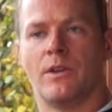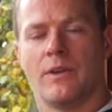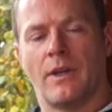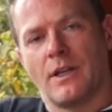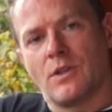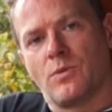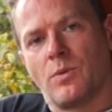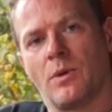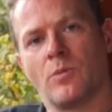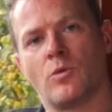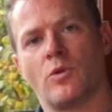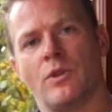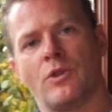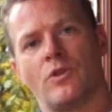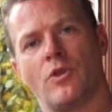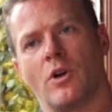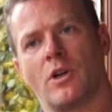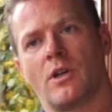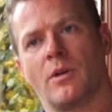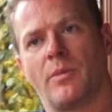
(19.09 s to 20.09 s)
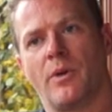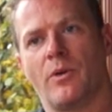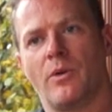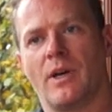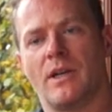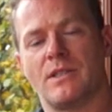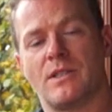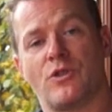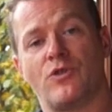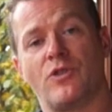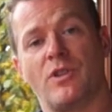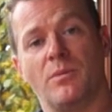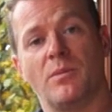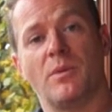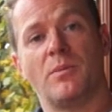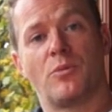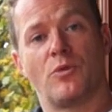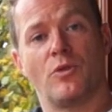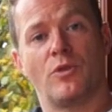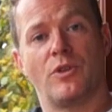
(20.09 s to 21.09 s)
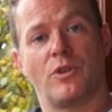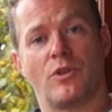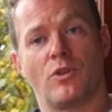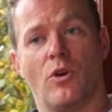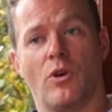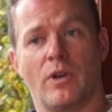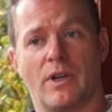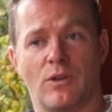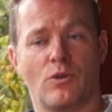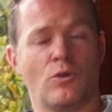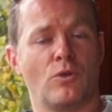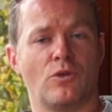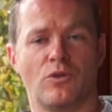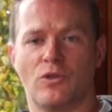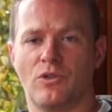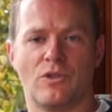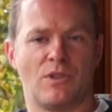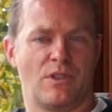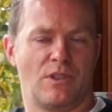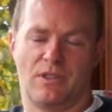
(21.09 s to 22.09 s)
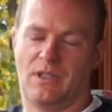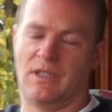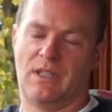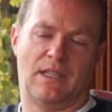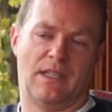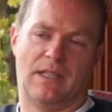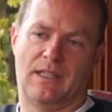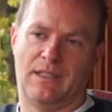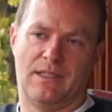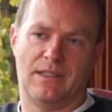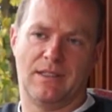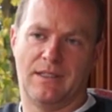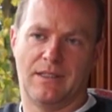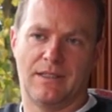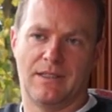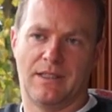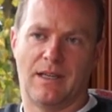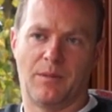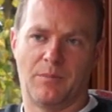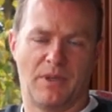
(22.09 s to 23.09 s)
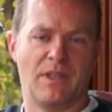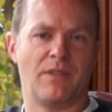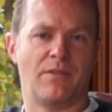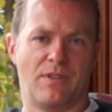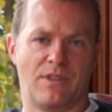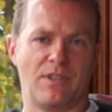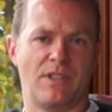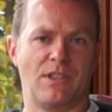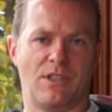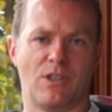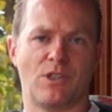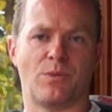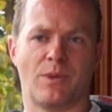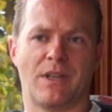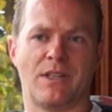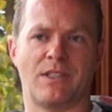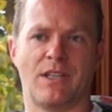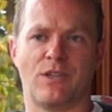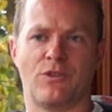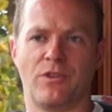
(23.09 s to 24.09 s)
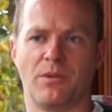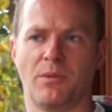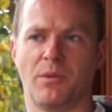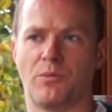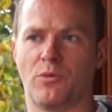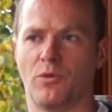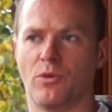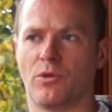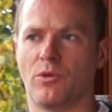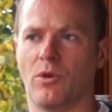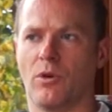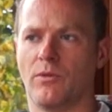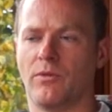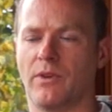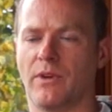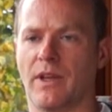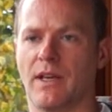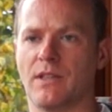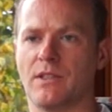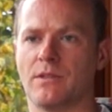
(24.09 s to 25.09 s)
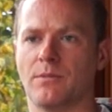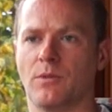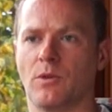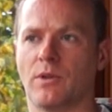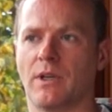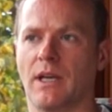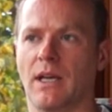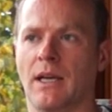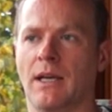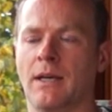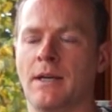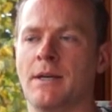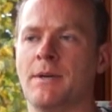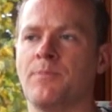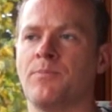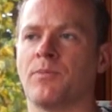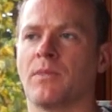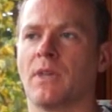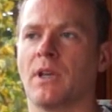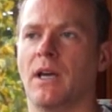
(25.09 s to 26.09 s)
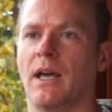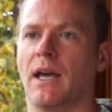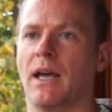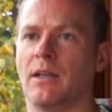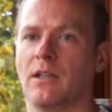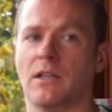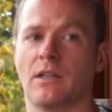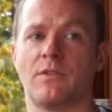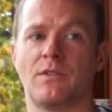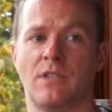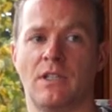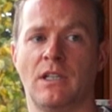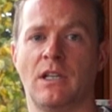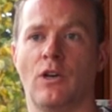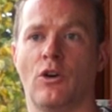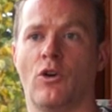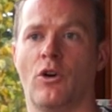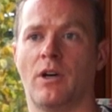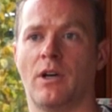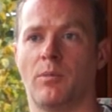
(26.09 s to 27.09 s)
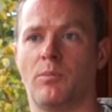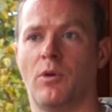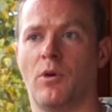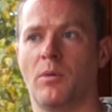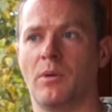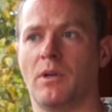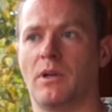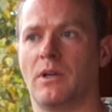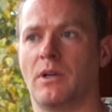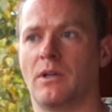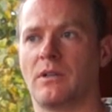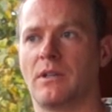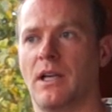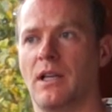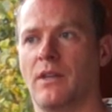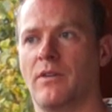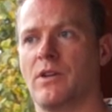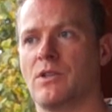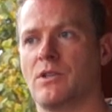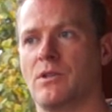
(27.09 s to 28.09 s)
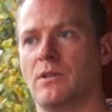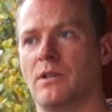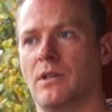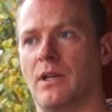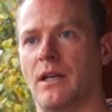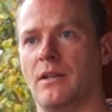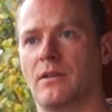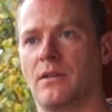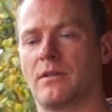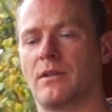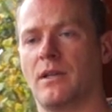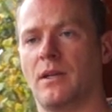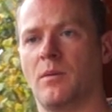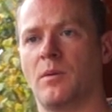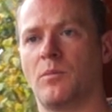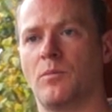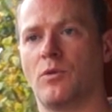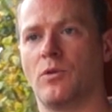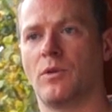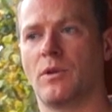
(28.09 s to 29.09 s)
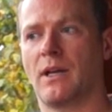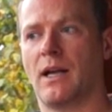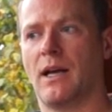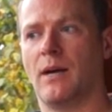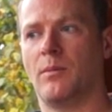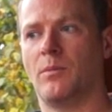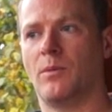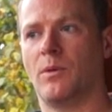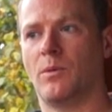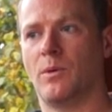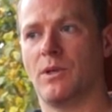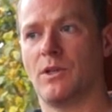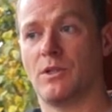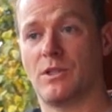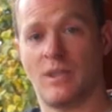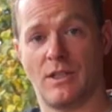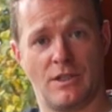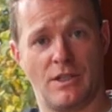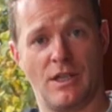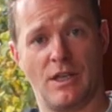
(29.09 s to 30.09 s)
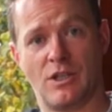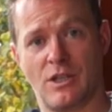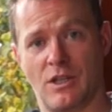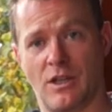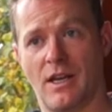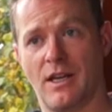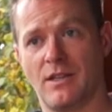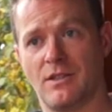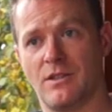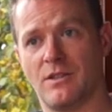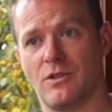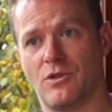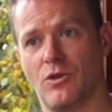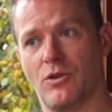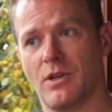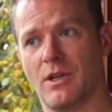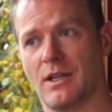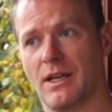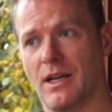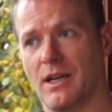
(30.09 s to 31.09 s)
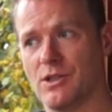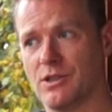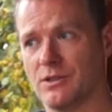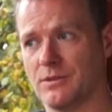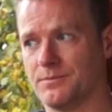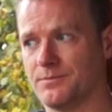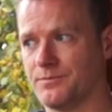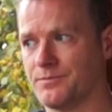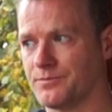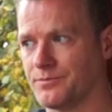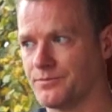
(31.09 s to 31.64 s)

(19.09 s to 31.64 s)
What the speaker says: Next one I'm going to talk about is a treatment protocol, and I don't use, I'm being facetious when I say a treatment protocol for this, okay? You'll have seen it on a popular television entertainment programme which sensationalises dog aggression,